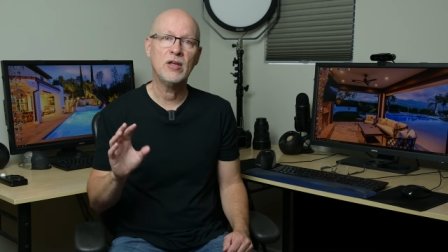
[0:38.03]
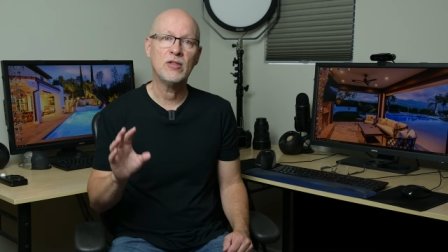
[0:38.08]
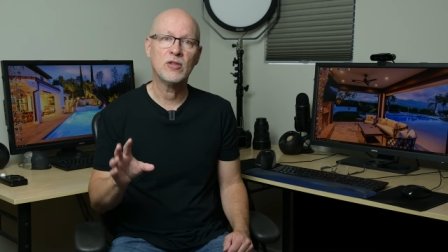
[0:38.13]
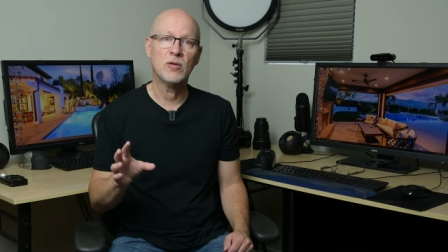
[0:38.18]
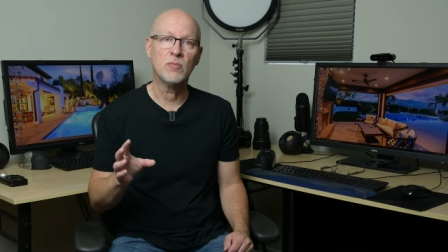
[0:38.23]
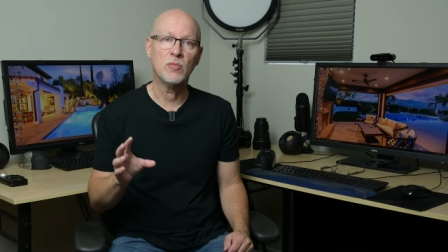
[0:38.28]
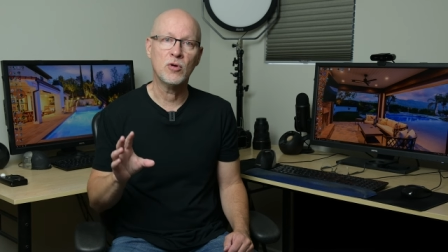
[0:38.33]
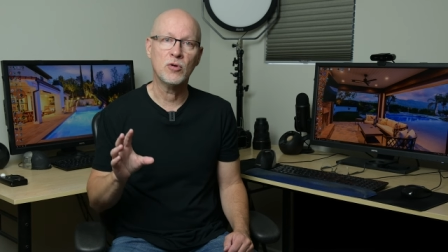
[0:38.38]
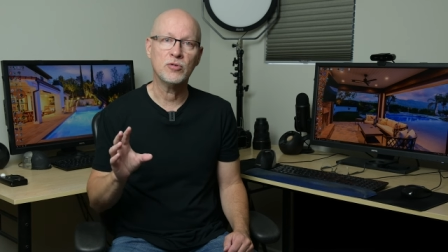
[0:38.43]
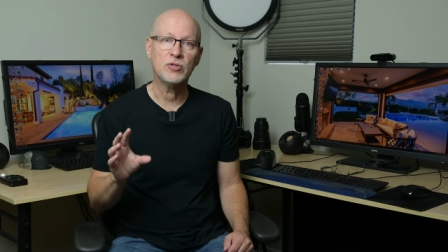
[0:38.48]

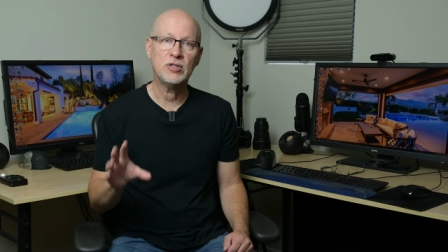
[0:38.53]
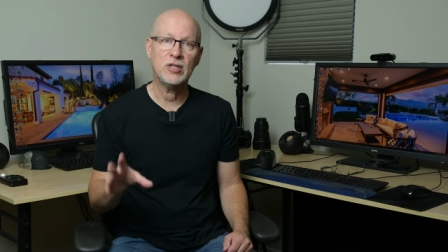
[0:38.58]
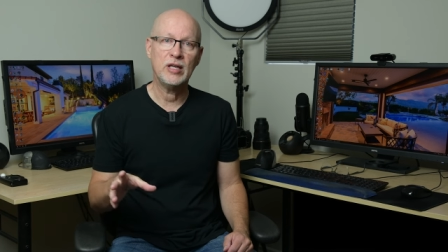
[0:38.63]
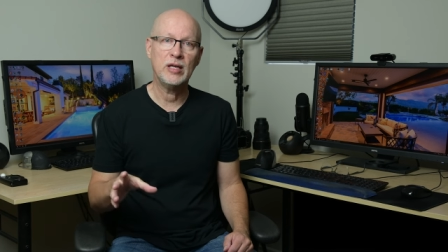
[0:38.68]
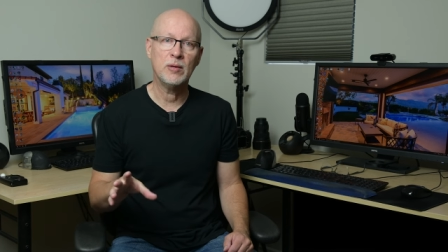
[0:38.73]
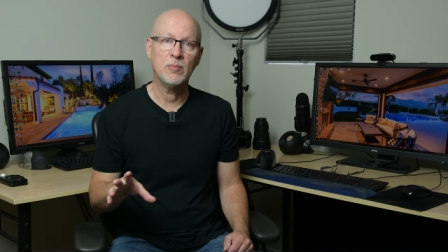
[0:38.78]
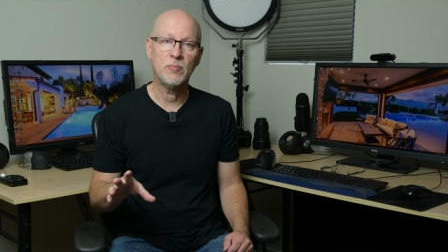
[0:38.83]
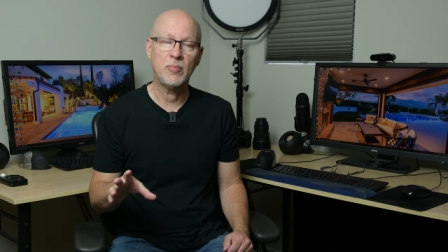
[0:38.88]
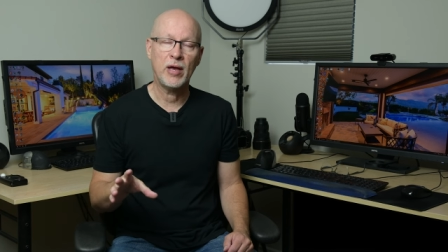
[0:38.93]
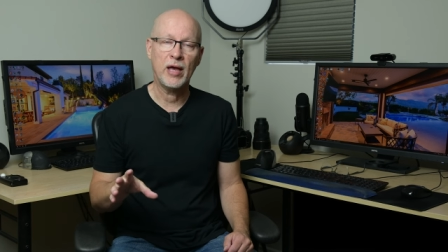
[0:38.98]
the most
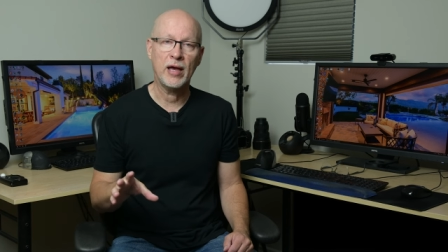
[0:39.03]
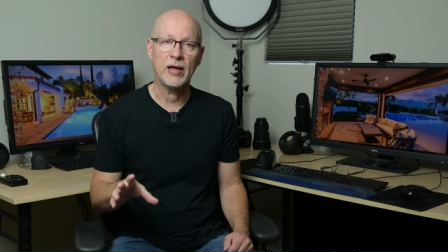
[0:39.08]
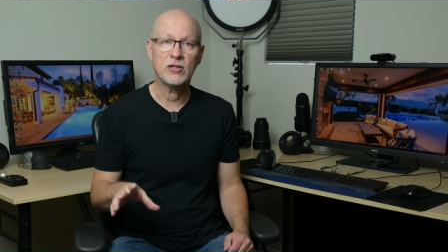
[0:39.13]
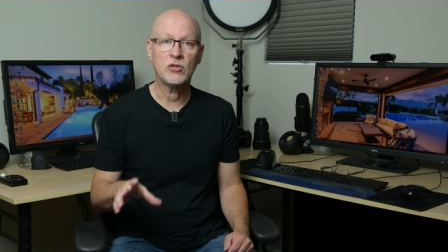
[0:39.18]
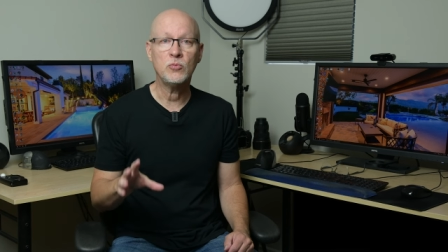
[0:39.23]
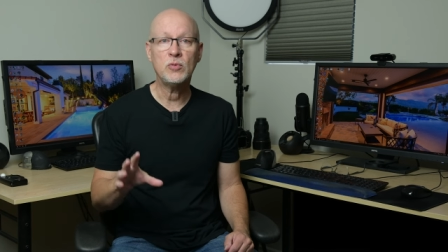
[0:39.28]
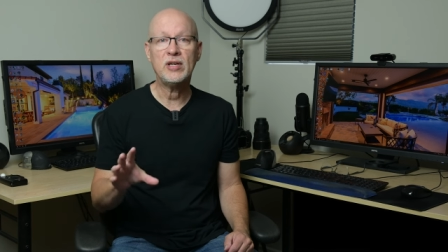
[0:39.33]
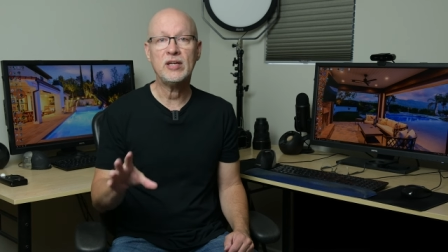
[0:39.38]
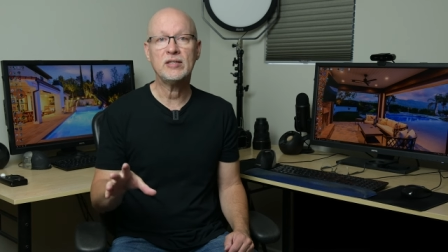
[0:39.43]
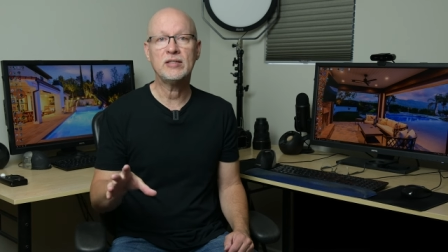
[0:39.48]
impact.
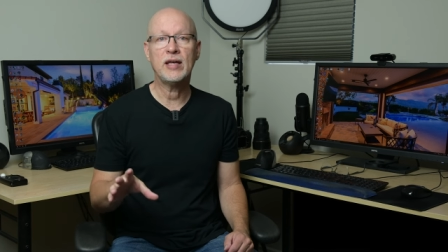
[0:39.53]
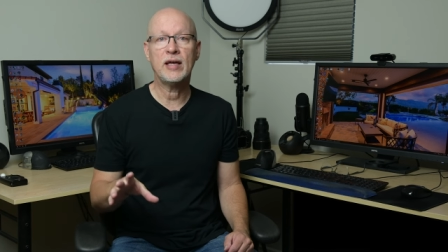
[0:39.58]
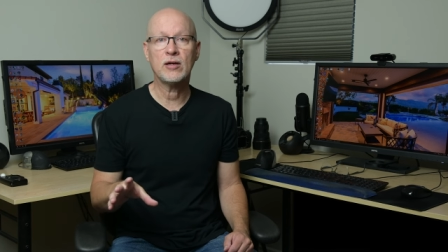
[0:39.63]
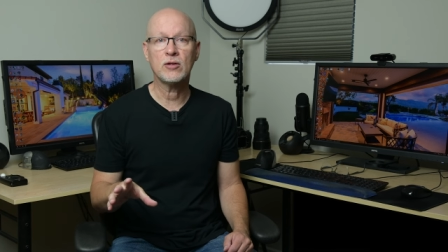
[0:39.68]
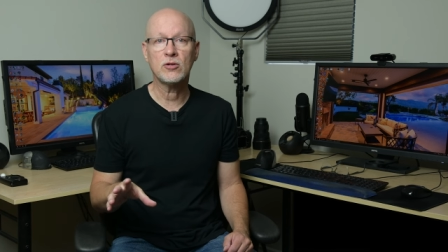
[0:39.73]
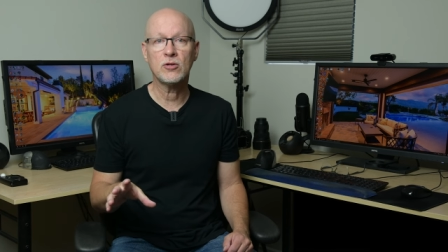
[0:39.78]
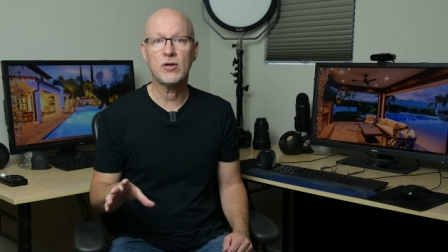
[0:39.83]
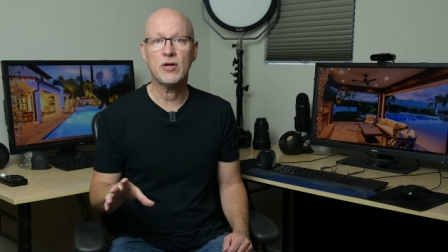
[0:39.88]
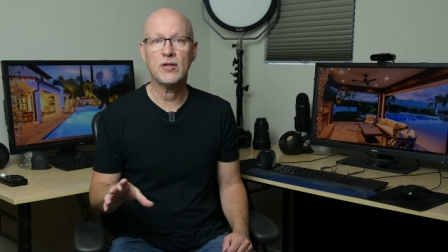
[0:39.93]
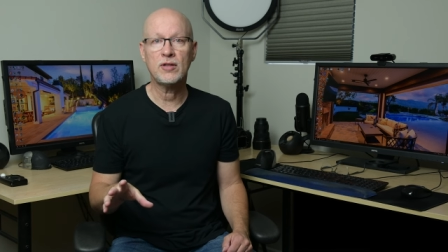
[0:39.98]
And we can take a
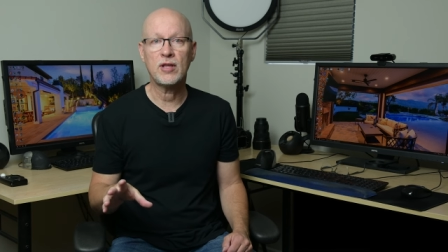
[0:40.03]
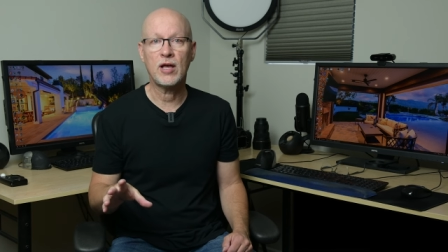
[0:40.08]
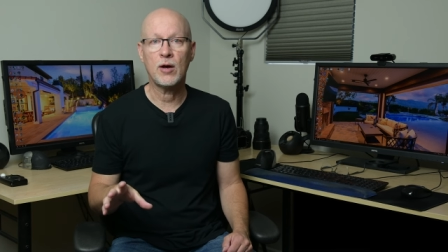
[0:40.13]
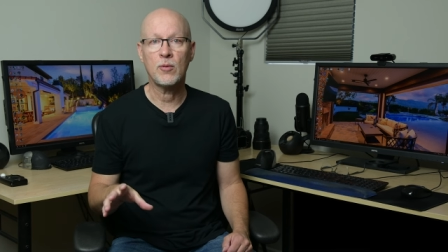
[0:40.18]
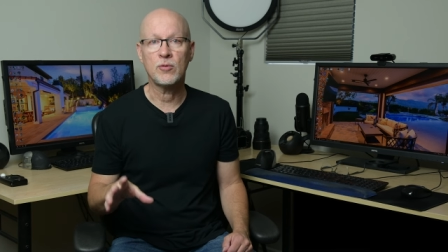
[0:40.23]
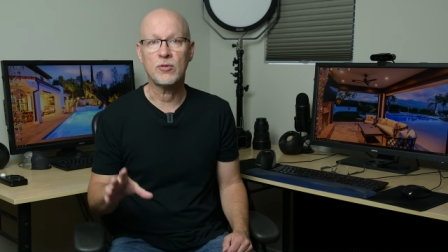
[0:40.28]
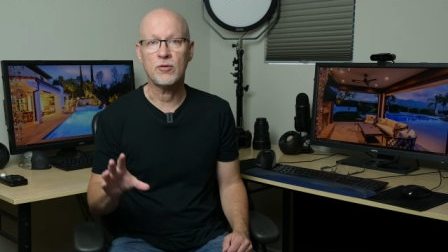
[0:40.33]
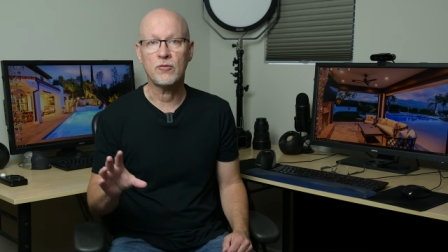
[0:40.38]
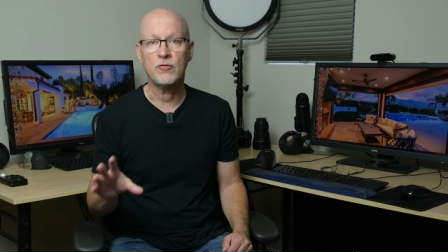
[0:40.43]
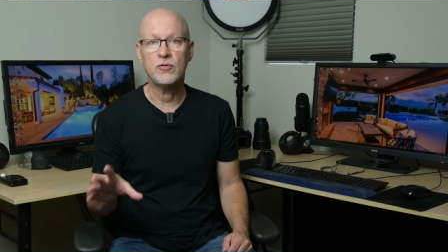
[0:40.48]
look at
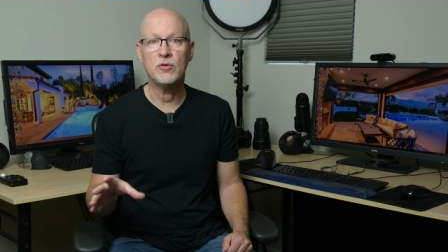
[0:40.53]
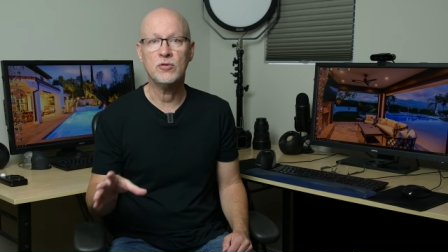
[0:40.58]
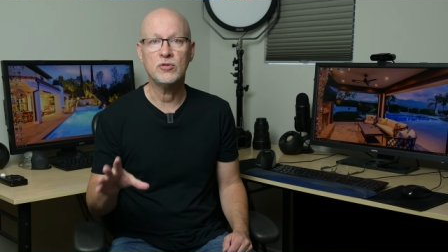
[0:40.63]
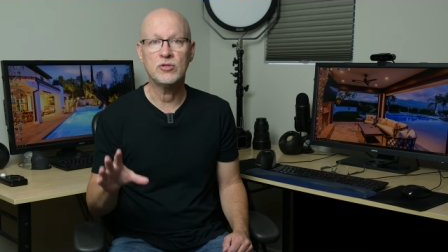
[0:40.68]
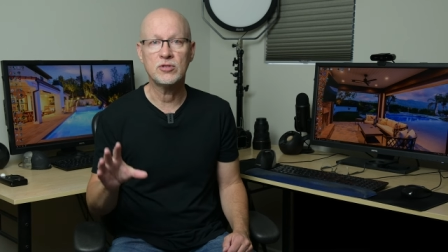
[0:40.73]
that with a few